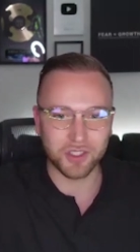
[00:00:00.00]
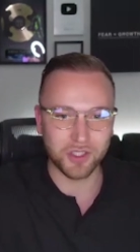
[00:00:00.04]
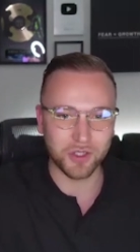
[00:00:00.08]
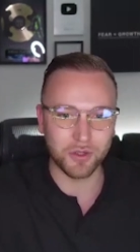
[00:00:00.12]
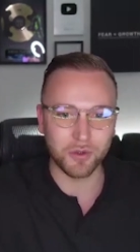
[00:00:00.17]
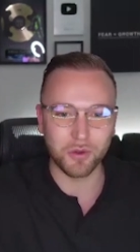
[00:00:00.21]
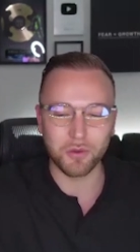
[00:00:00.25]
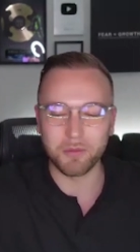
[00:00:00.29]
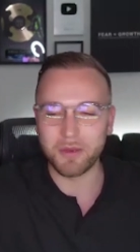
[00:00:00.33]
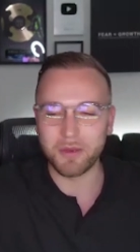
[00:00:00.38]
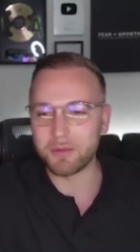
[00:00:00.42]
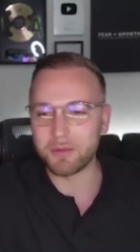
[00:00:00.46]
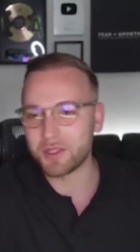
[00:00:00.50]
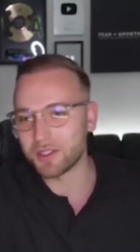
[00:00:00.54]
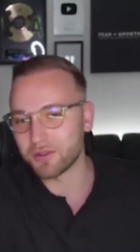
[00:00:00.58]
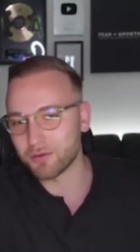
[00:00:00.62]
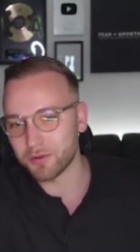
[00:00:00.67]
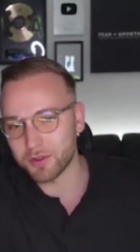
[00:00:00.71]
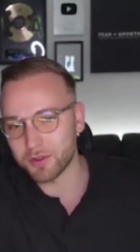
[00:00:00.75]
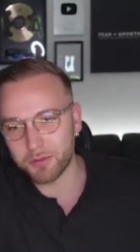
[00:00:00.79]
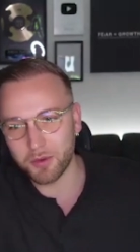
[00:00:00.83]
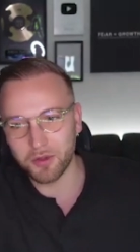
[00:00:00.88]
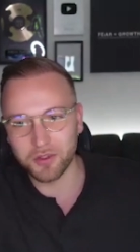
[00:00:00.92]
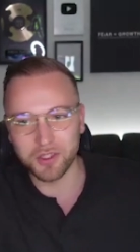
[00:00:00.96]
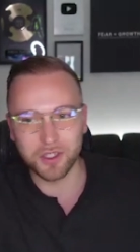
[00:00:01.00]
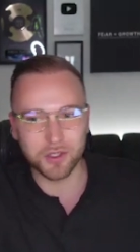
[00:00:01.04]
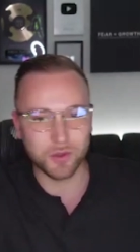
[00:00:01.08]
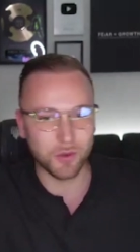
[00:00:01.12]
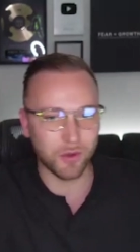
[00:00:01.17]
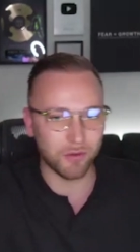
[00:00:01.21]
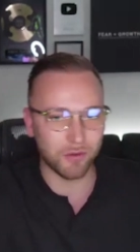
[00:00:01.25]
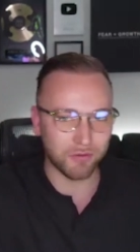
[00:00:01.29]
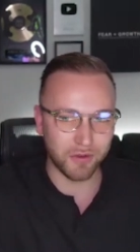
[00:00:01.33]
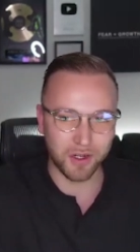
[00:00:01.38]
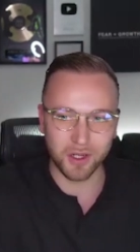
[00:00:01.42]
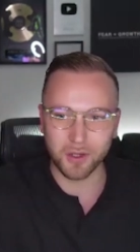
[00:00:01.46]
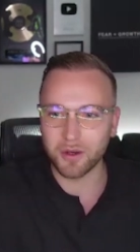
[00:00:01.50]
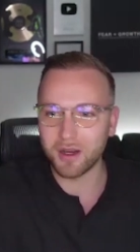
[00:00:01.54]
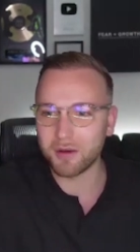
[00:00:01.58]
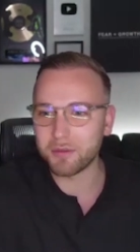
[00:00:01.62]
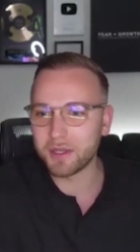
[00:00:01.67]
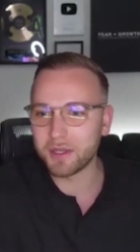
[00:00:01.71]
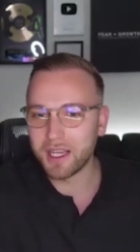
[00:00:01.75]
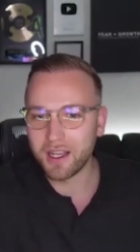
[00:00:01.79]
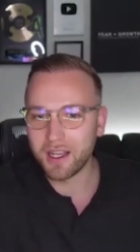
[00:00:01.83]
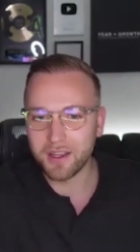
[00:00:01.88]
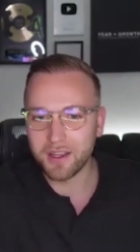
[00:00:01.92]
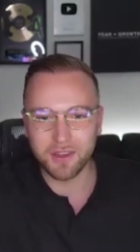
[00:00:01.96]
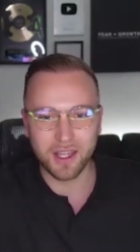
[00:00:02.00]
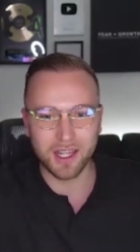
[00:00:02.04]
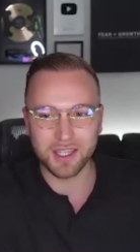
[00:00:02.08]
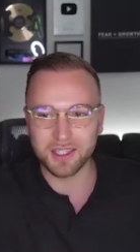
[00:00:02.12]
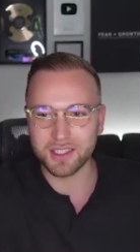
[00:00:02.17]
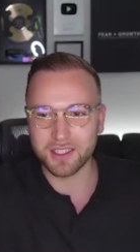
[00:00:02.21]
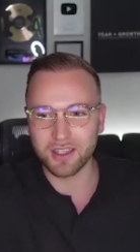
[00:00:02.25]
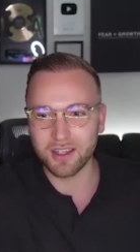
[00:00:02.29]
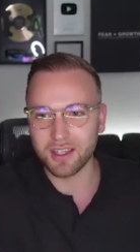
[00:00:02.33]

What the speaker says: to you or maybe just responded to a follow-up. That's like